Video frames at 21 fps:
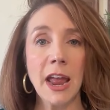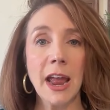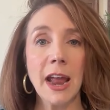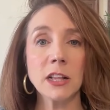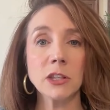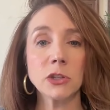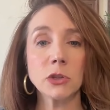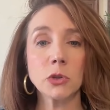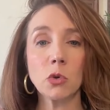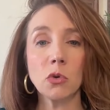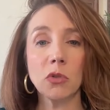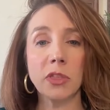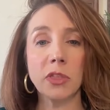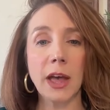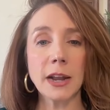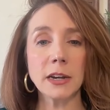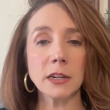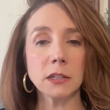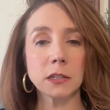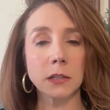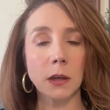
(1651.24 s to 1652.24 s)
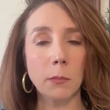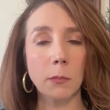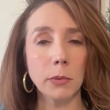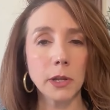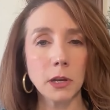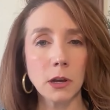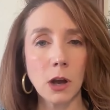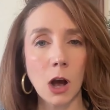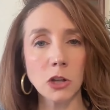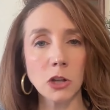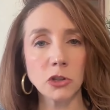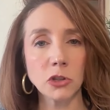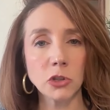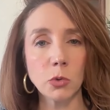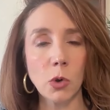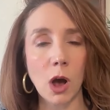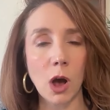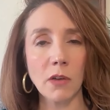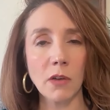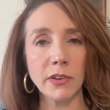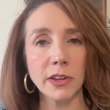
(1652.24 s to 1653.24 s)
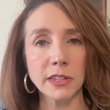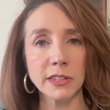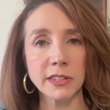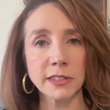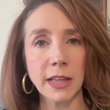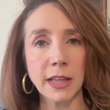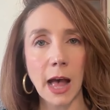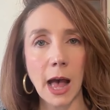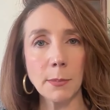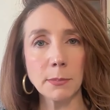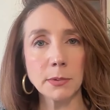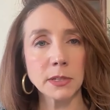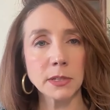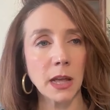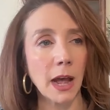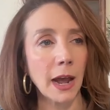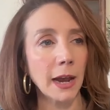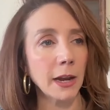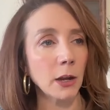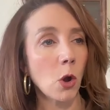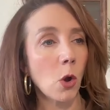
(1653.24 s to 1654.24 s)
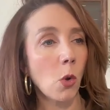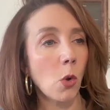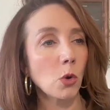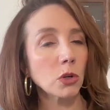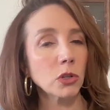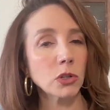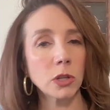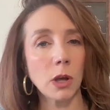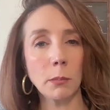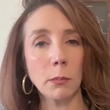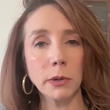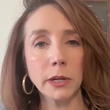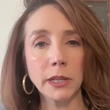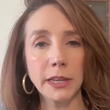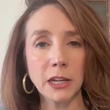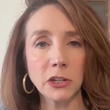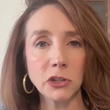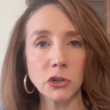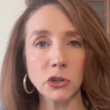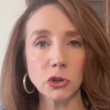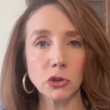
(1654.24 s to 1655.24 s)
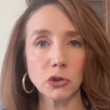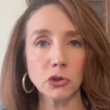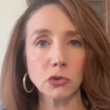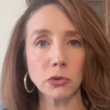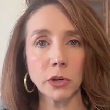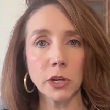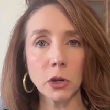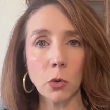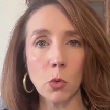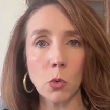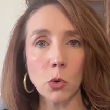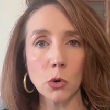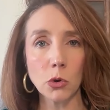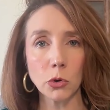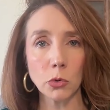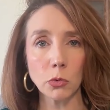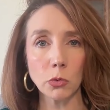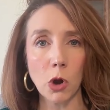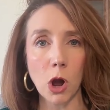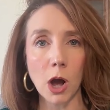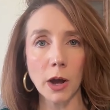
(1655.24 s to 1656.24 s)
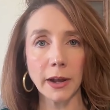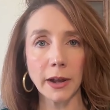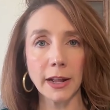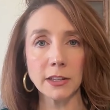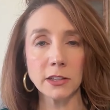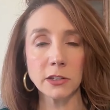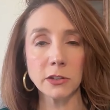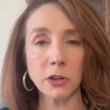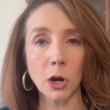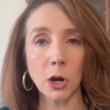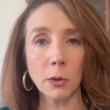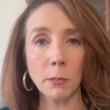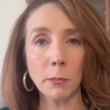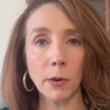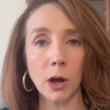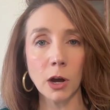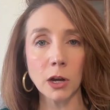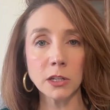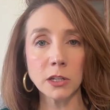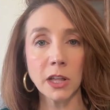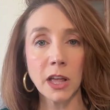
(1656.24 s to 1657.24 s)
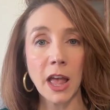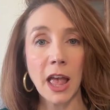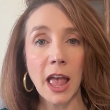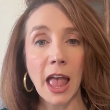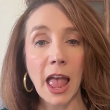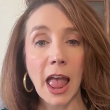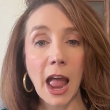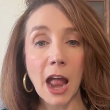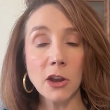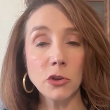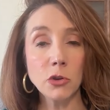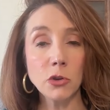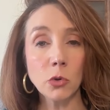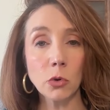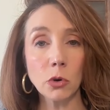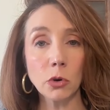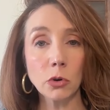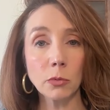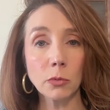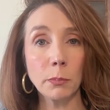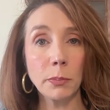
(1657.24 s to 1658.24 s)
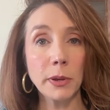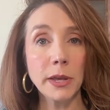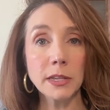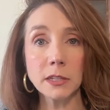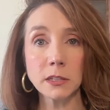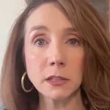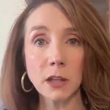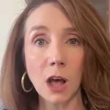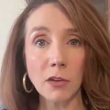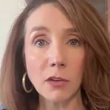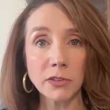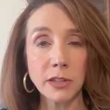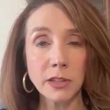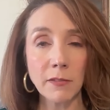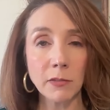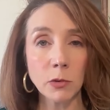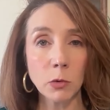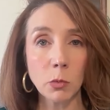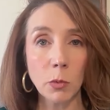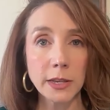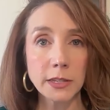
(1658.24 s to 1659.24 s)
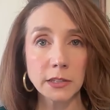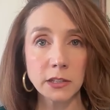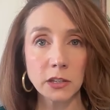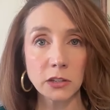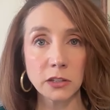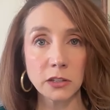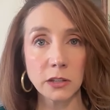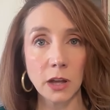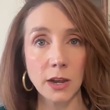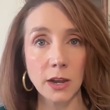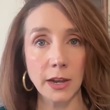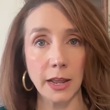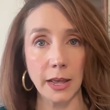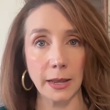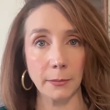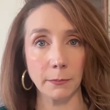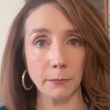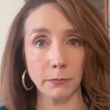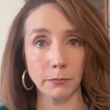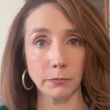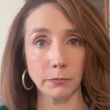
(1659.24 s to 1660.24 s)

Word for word: And so then somebody cuts you off at a stop sign, or somebody gets your drink order wrong at Starbucks, and you're pissed off seven ways till Sunday